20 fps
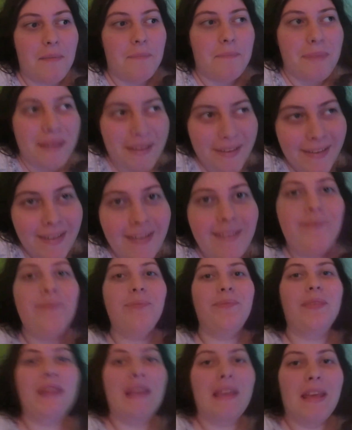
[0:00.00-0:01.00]
But,
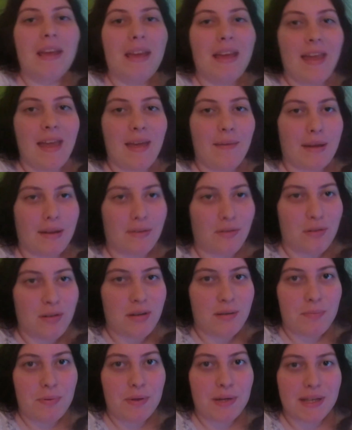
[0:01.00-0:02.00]
I'm going
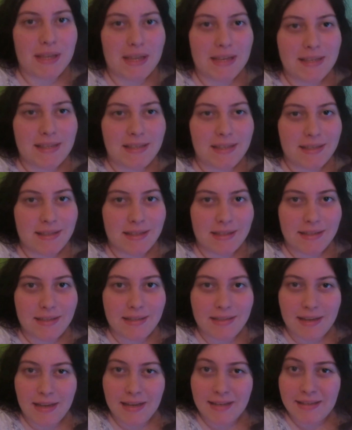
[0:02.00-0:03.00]
to put yesterday's and
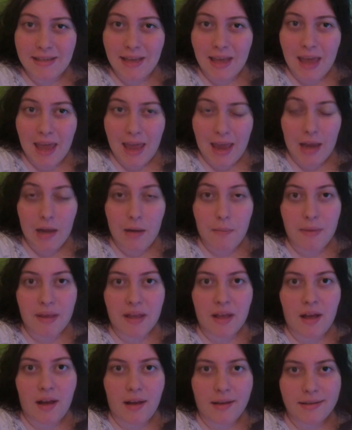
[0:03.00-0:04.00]
today's in
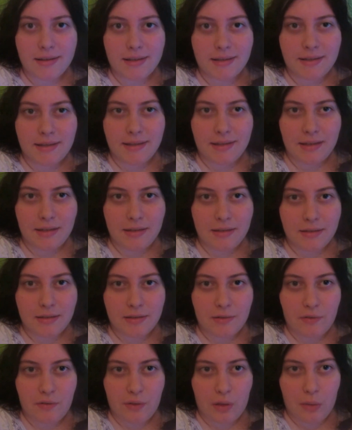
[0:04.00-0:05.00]
because I didn't
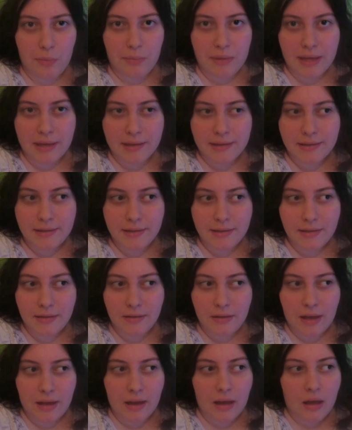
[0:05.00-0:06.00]
film yesterday.
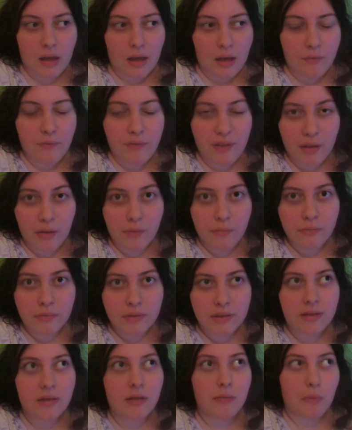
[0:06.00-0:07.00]
I
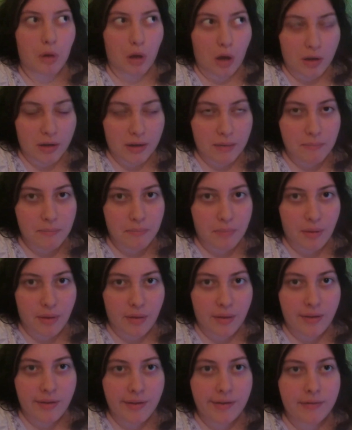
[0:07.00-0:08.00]
filmed in the morning,
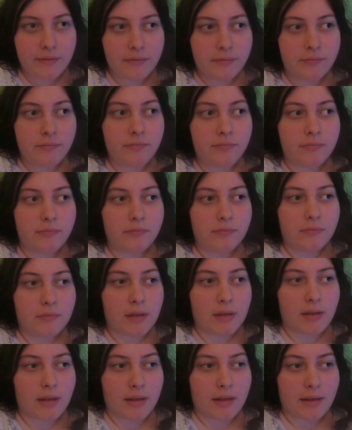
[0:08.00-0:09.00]
but
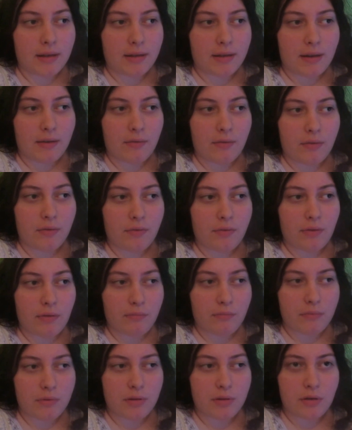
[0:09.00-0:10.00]
then I never
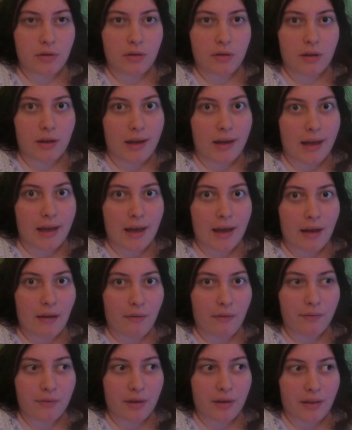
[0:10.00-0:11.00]
filmed
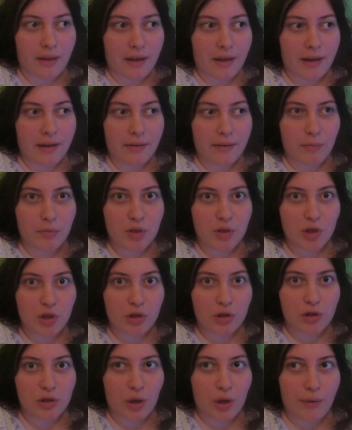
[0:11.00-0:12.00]
after that, and I'm
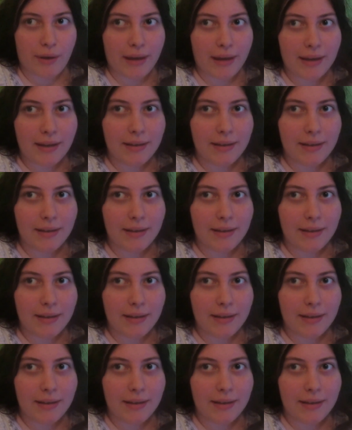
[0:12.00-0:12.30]
so sorry.